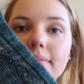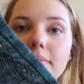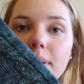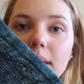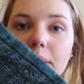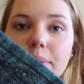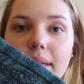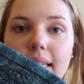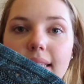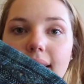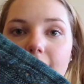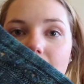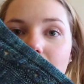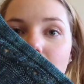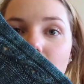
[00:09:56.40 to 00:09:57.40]
anyways,
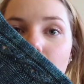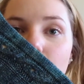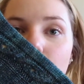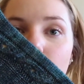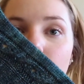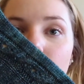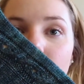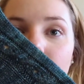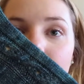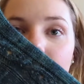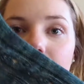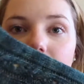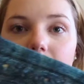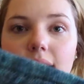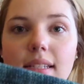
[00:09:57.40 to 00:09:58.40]
so
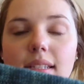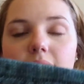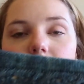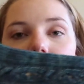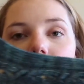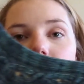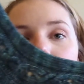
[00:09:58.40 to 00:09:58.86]
this is